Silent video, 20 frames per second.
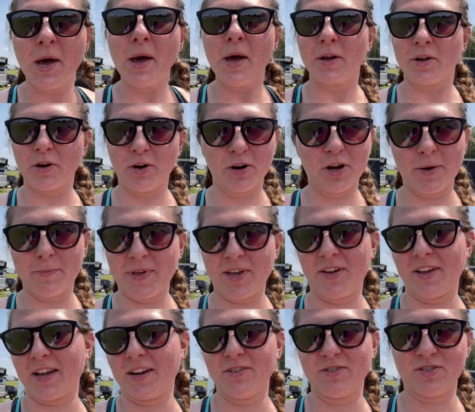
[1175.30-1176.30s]
good on me.
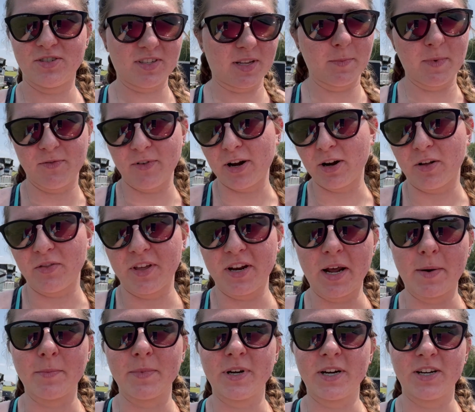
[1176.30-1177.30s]
Like I knew she was gonna be right on the
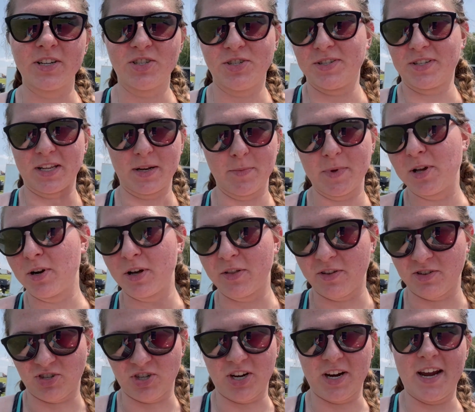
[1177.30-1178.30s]
number and she's gonna be good on
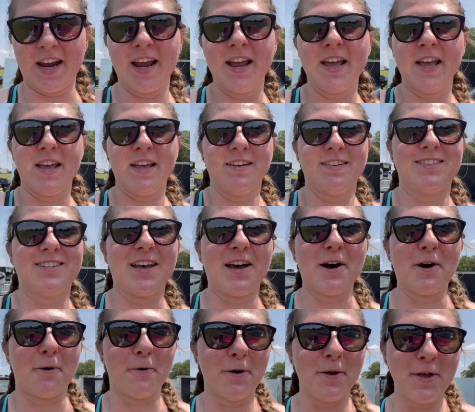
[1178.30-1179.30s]
the tree.
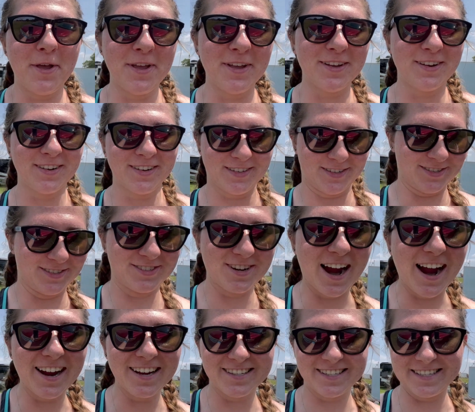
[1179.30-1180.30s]
So
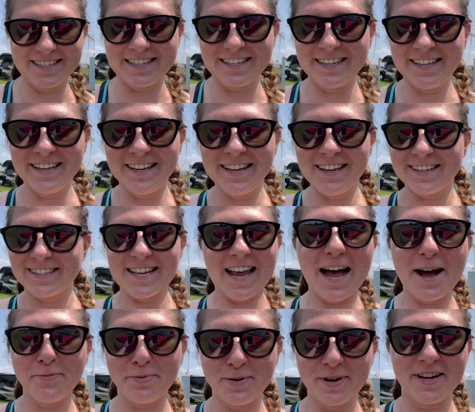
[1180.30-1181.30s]
tried to
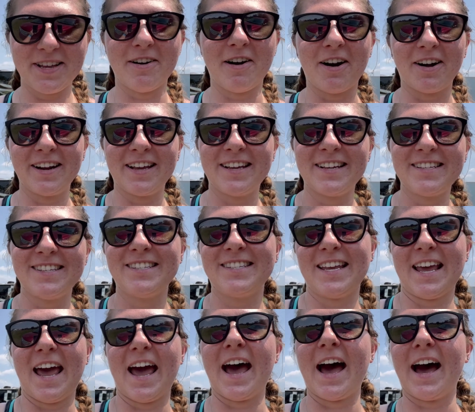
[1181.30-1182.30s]
dial pretty honest
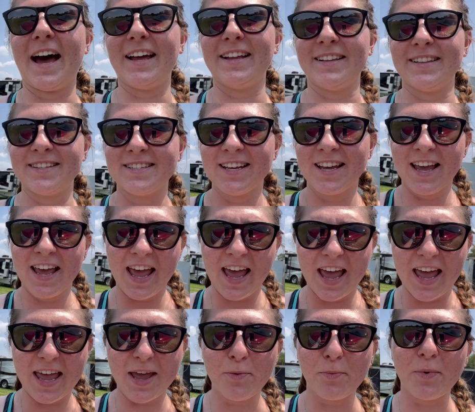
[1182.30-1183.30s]
and
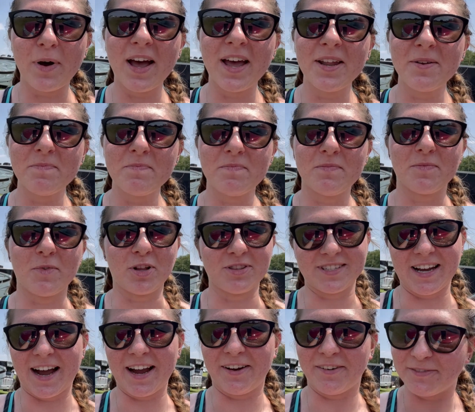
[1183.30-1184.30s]
it went, well
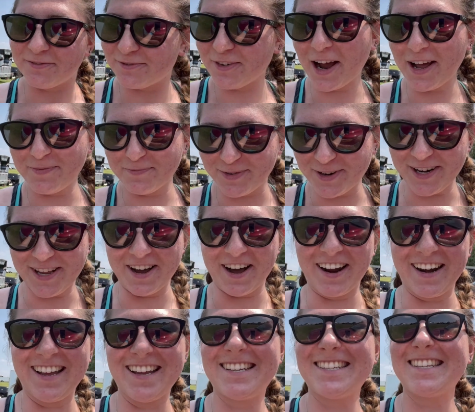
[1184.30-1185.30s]
run pretty
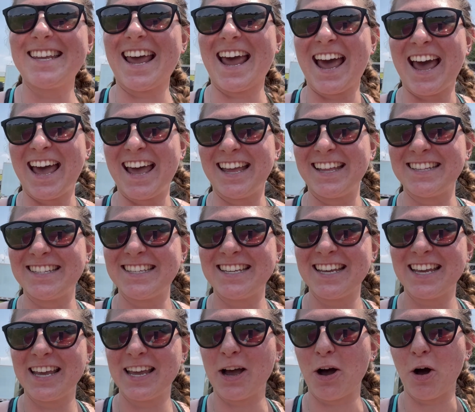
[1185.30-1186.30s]
honest and
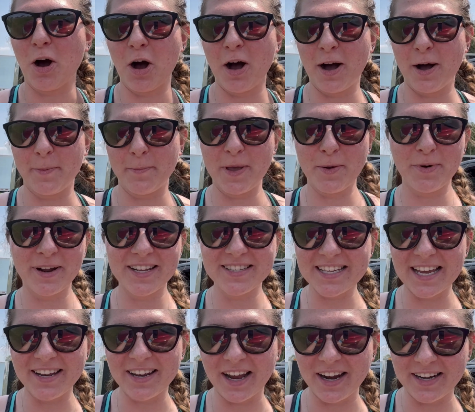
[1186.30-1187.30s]
it went at
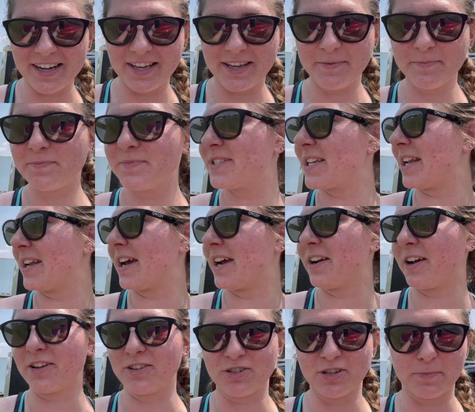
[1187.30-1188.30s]
1090,
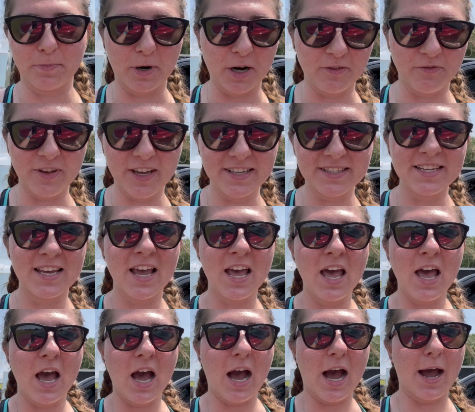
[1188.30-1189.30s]
10900 perfect.
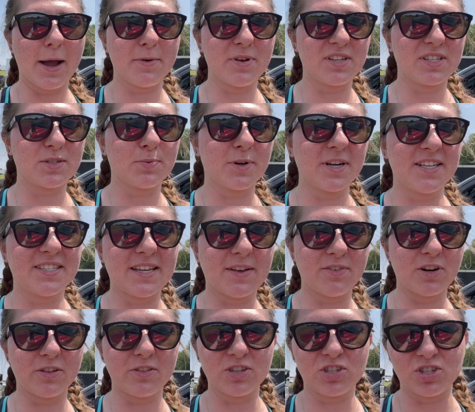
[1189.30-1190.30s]
I was 27
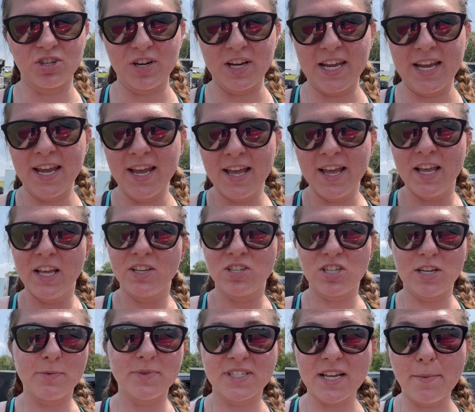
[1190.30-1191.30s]
on the tree.
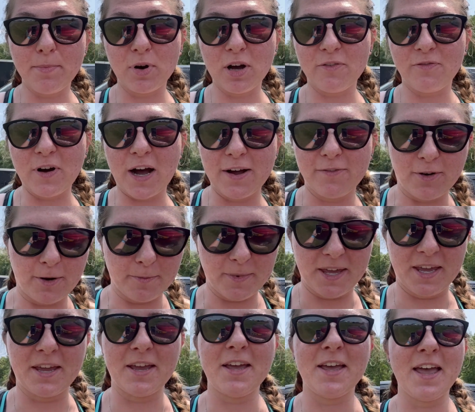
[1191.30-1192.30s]
She was 005 on
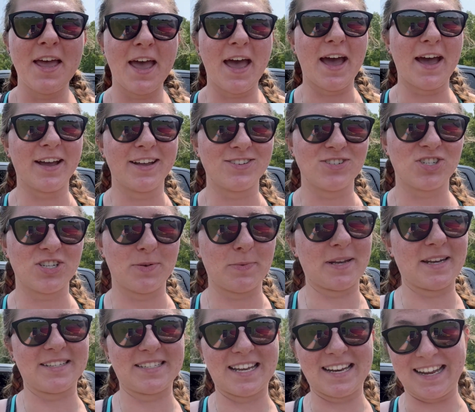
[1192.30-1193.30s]
me, and she
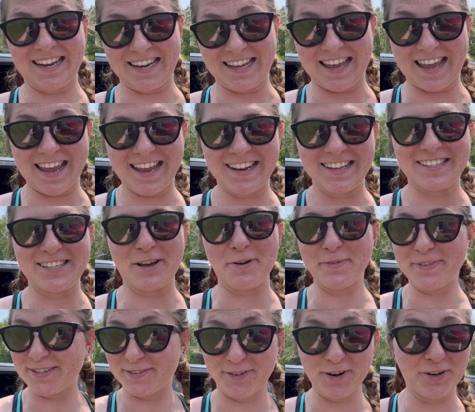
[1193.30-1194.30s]
went at 1088. So it
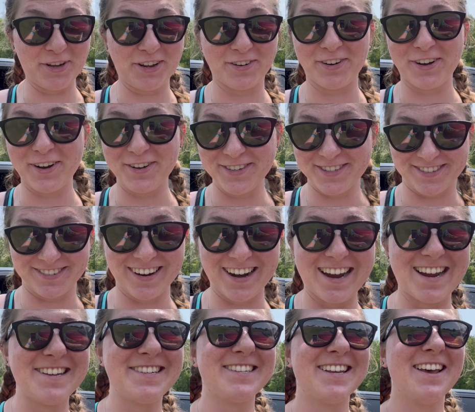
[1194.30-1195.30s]
was a really close
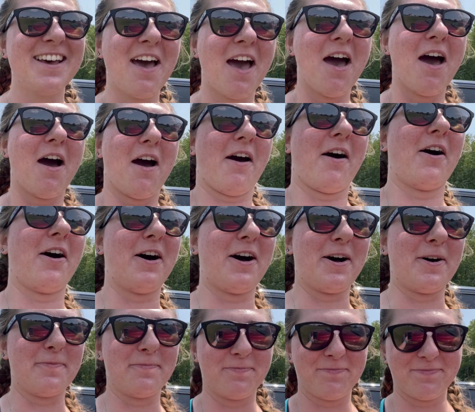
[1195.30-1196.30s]
race.
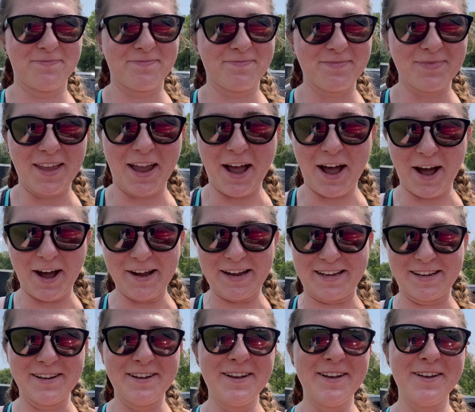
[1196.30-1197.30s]

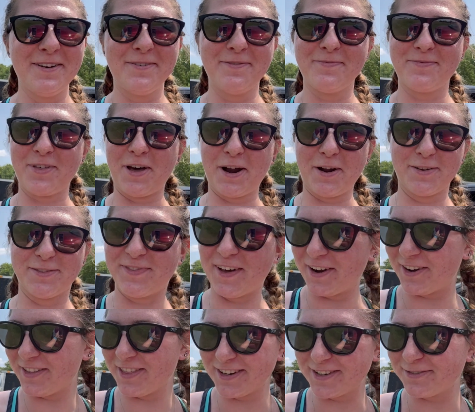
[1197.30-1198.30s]
I thought I was
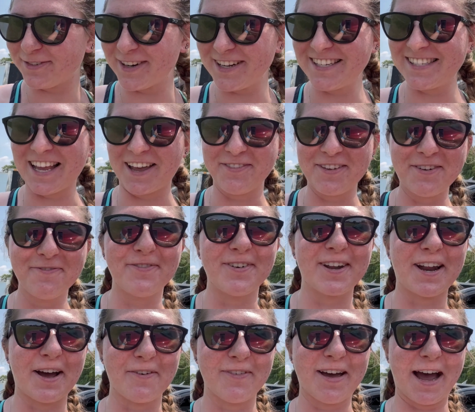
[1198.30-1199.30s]
better than 27, but
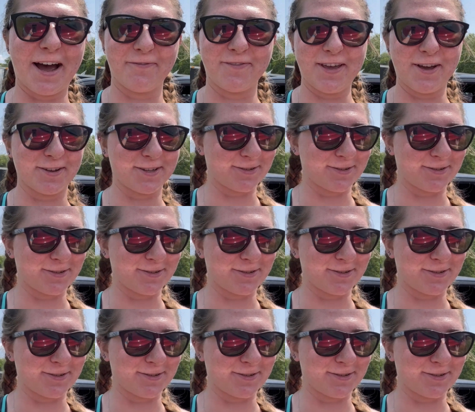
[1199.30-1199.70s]
I'm happy I was